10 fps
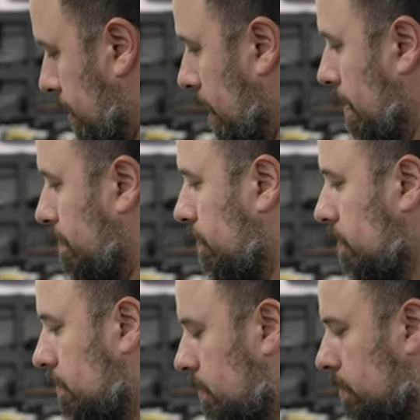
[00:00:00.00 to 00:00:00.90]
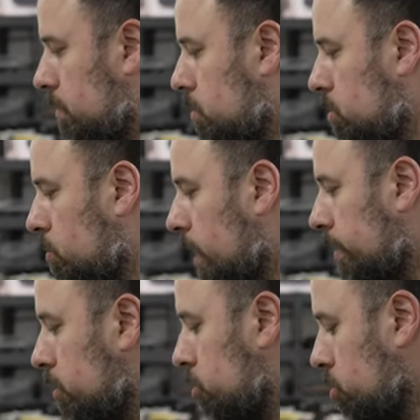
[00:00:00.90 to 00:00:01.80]
but yeah, we
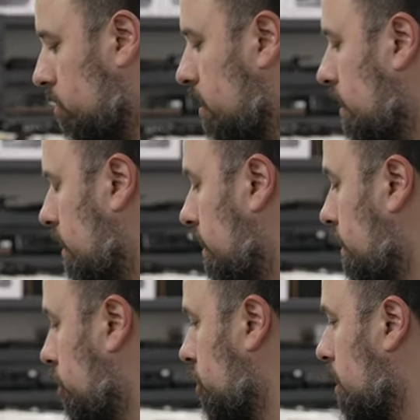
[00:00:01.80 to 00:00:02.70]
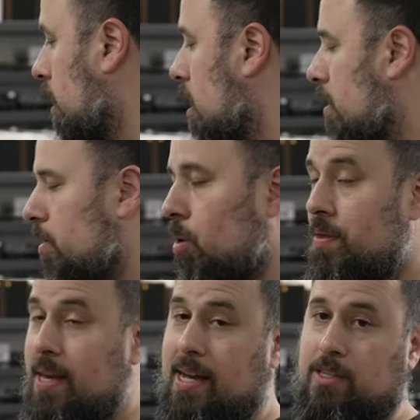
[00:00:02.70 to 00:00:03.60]
got the two CD edition. The
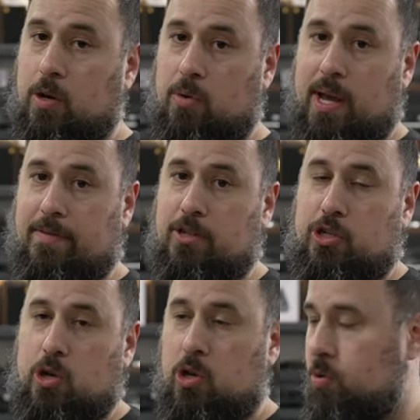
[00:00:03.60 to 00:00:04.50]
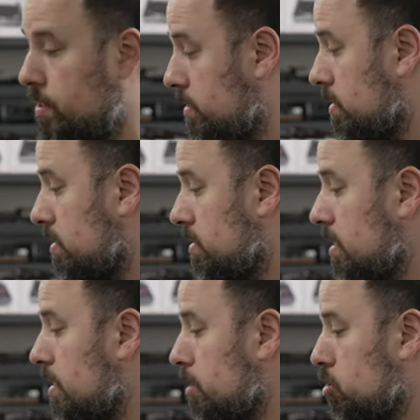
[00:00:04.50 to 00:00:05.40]
only thing I don't have to show you is the
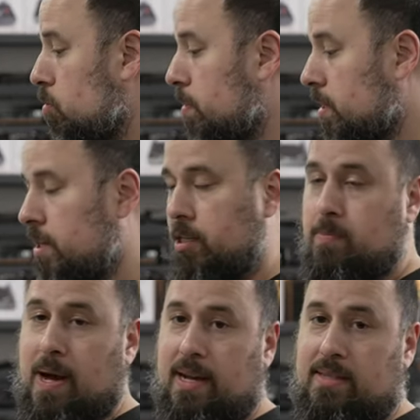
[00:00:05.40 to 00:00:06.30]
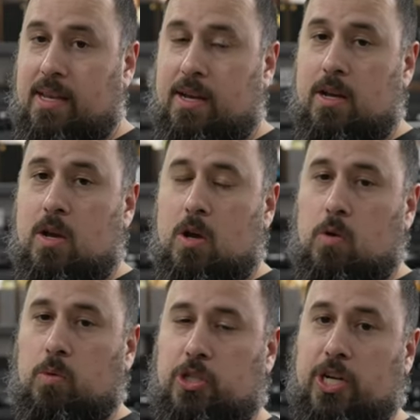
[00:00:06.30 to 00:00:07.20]
CD Super Deluxe box set,
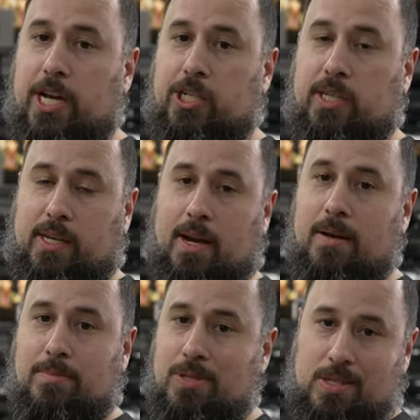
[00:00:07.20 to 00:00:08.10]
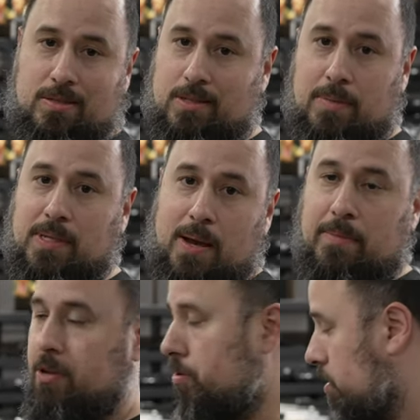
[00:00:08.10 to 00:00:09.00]
which actually comes sometime
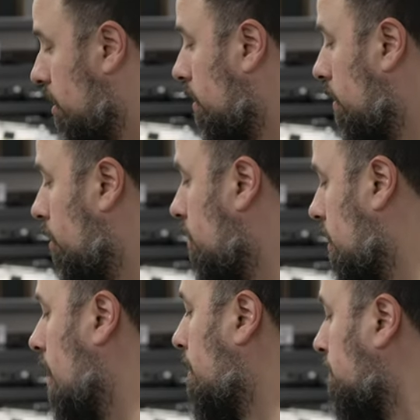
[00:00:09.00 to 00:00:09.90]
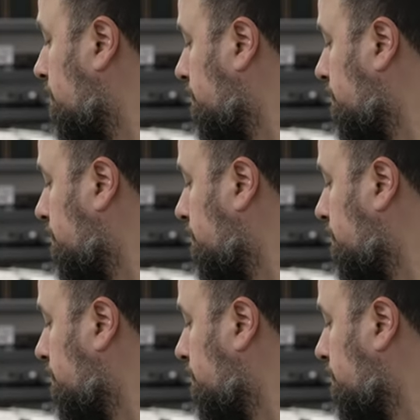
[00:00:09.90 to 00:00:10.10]
Thursday, later today.